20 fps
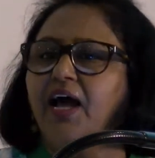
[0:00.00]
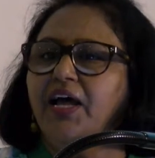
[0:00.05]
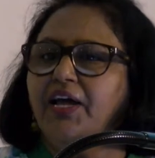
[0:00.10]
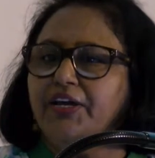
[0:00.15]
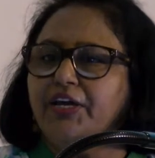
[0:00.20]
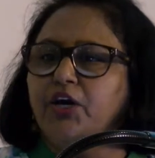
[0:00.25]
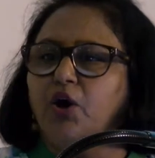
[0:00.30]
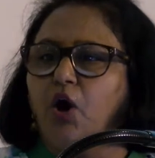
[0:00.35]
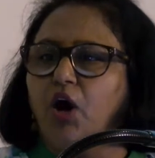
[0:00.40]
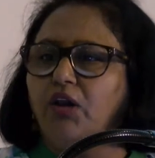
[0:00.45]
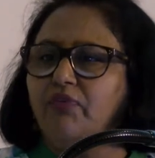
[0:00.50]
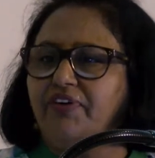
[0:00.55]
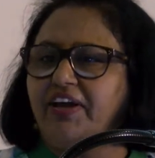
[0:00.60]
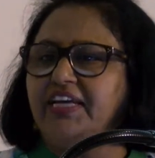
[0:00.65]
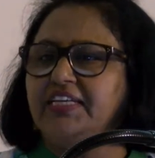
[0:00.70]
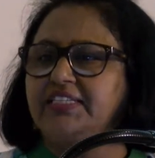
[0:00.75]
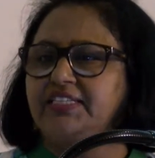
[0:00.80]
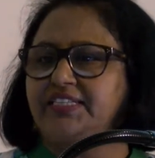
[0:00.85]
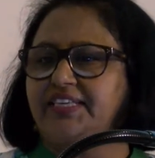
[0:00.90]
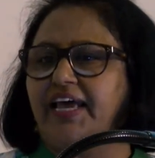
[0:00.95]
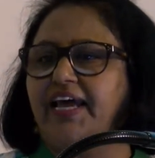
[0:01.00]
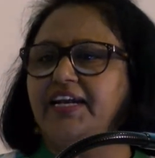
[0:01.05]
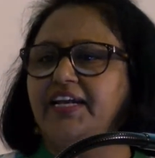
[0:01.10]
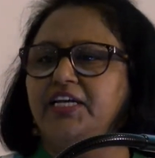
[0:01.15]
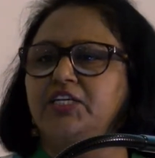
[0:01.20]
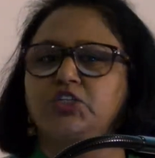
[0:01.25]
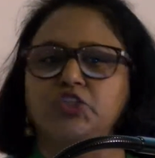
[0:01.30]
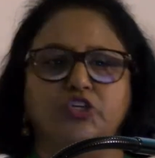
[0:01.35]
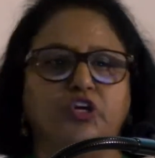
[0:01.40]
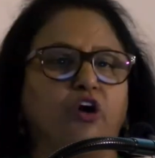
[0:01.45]
he always said,
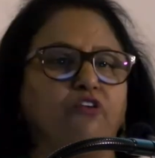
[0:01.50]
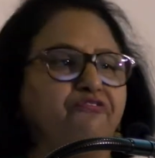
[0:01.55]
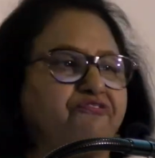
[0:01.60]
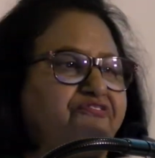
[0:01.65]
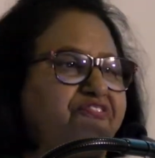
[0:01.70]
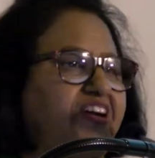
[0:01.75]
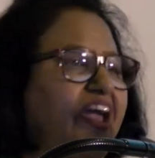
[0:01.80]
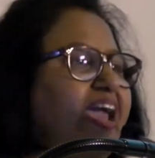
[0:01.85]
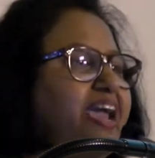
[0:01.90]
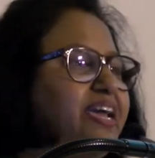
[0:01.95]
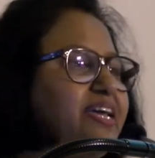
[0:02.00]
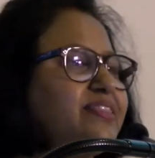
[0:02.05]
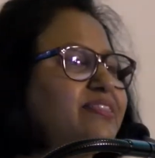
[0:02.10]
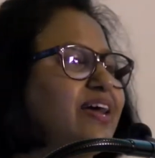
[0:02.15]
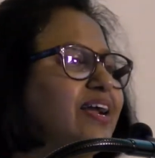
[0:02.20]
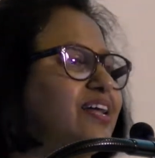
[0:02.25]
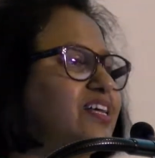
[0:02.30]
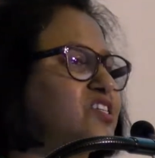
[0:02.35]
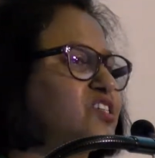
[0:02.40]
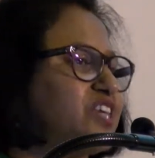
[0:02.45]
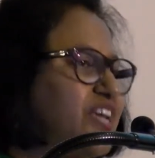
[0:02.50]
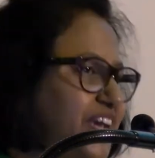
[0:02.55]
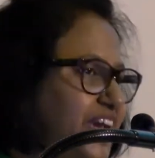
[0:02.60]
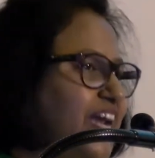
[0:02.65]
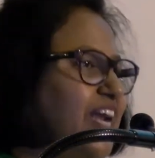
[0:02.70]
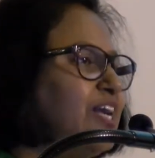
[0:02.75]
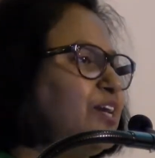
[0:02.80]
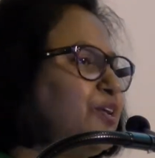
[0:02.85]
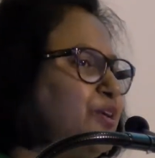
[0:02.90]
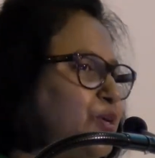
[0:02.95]
it's your faith that has
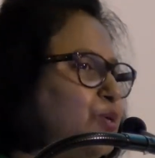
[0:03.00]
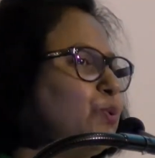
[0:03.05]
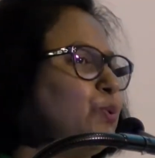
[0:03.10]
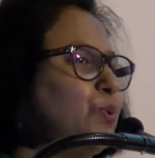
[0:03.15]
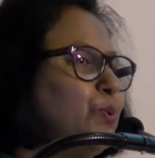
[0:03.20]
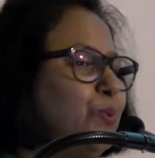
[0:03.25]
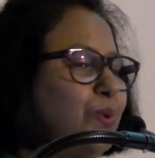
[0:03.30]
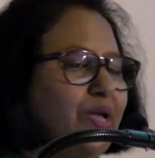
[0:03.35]
healed you.